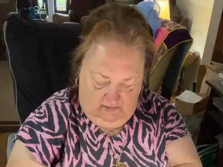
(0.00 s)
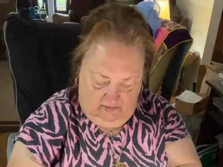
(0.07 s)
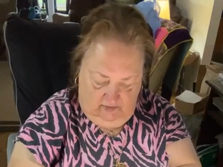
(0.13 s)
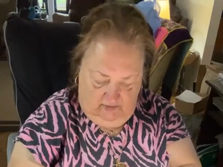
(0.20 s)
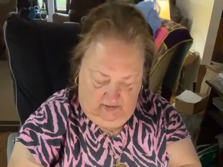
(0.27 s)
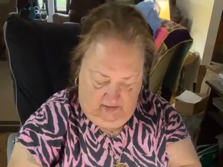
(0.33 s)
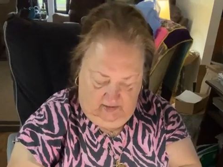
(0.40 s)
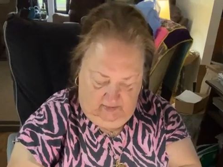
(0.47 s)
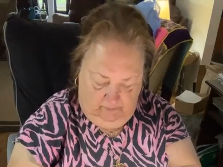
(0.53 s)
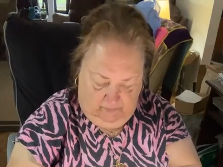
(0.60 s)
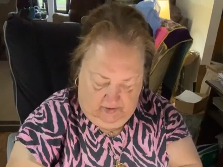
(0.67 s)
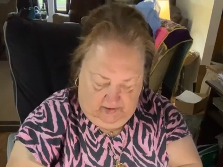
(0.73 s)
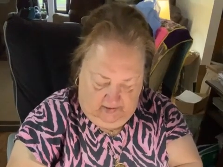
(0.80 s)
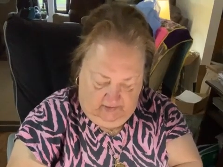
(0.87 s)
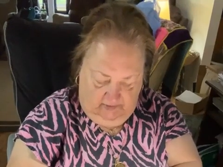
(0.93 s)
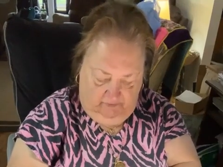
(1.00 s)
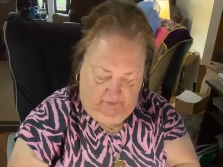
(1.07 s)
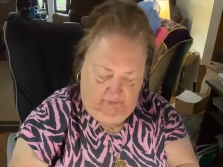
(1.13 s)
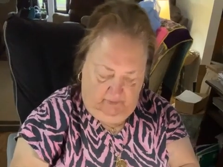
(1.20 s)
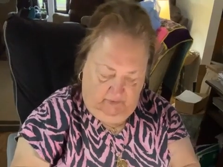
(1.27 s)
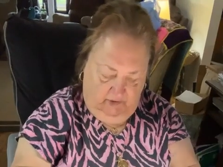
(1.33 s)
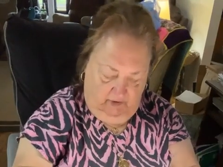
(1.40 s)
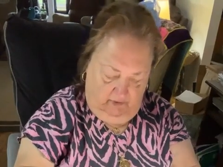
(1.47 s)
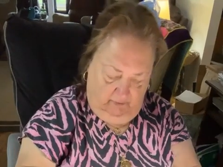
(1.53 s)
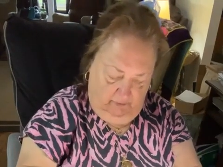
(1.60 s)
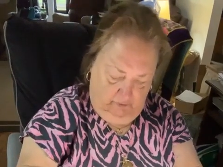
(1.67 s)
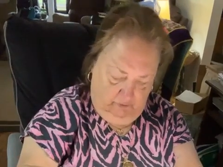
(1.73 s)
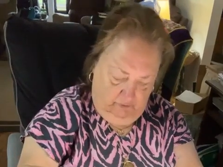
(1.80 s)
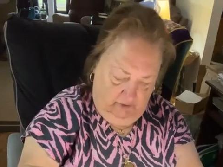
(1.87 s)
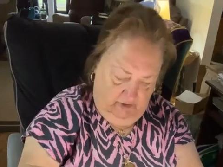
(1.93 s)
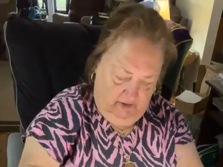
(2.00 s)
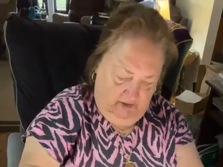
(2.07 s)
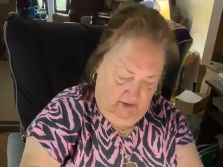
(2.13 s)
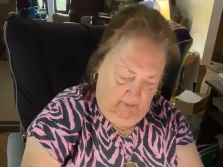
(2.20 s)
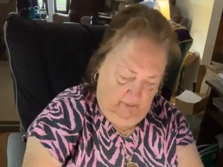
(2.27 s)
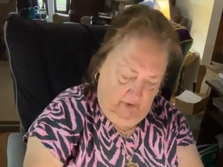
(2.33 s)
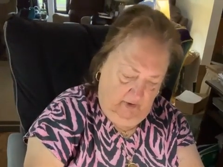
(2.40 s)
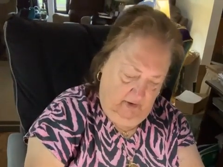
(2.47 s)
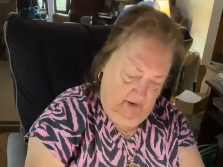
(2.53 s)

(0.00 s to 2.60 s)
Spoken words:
These are the ink pads from Dollar Tree that I